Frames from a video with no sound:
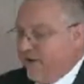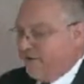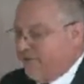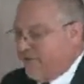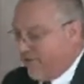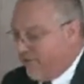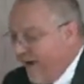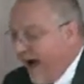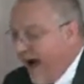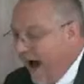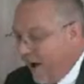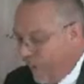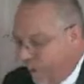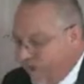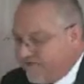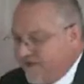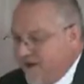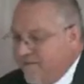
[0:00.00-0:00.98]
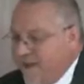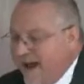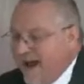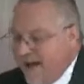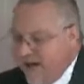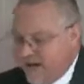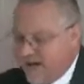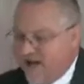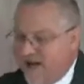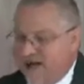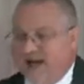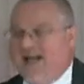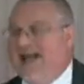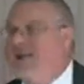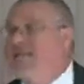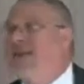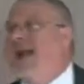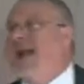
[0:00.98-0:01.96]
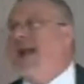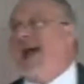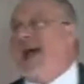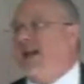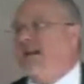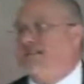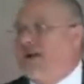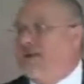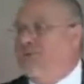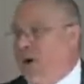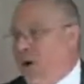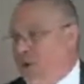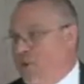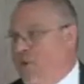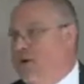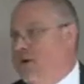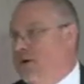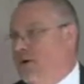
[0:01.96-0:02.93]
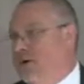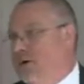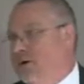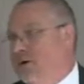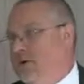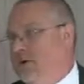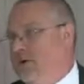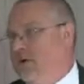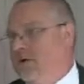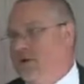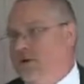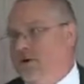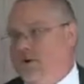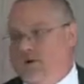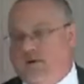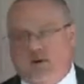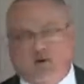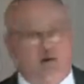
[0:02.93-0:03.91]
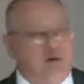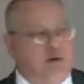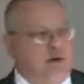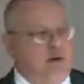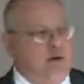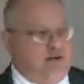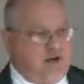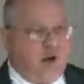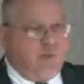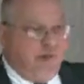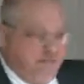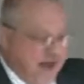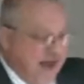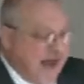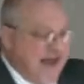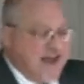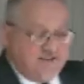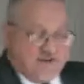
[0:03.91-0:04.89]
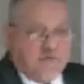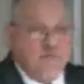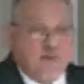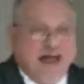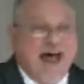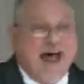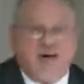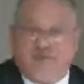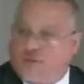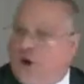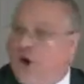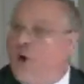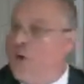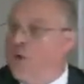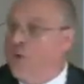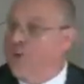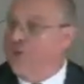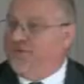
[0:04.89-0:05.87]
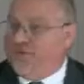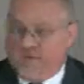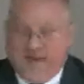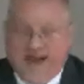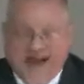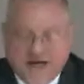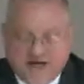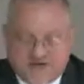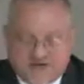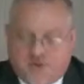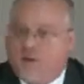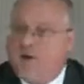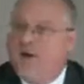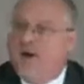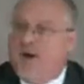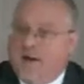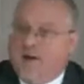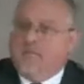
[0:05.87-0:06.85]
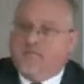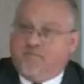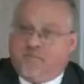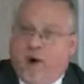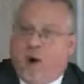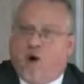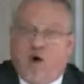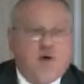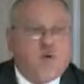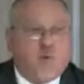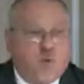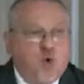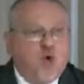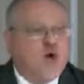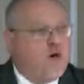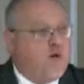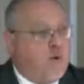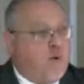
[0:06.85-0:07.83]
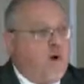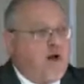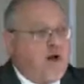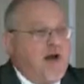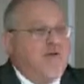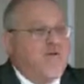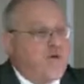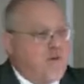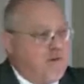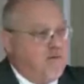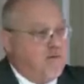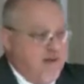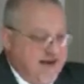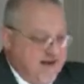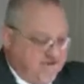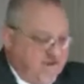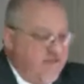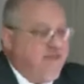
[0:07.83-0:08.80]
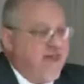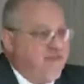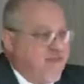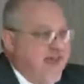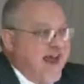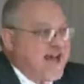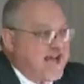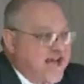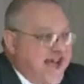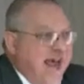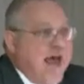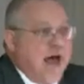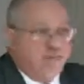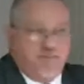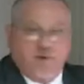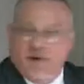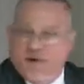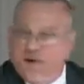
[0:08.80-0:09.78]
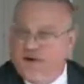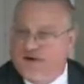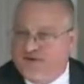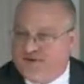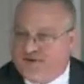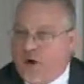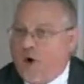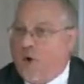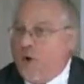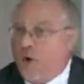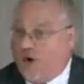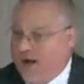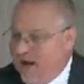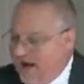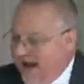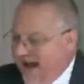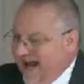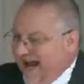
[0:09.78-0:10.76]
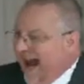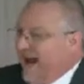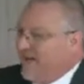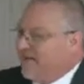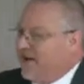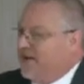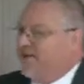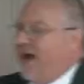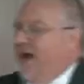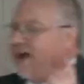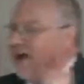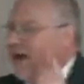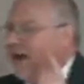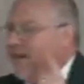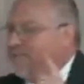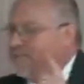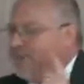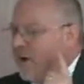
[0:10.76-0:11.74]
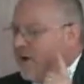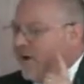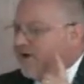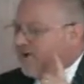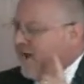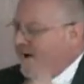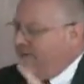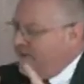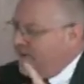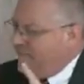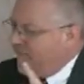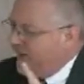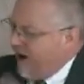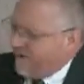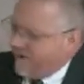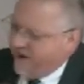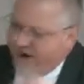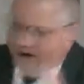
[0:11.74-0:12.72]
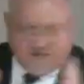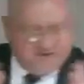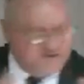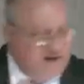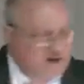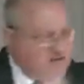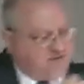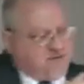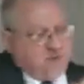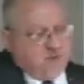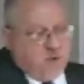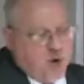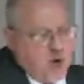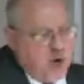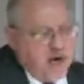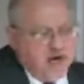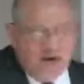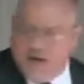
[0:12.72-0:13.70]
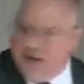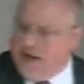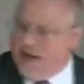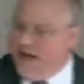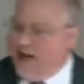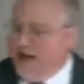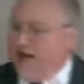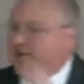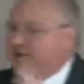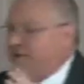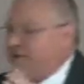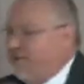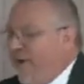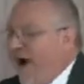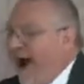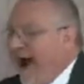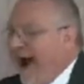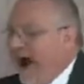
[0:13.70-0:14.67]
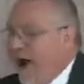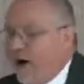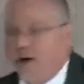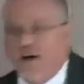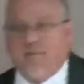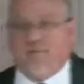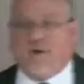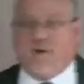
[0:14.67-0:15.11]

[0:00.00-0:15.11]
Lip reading: here's the fire. What's he mean? He didn't mean he had a Zippo. He talked about they had some live coals, some actual burnt wood or whatever, Mason, that they had kept, stored. And Isaac said, Father, here's the wood, here's the fire,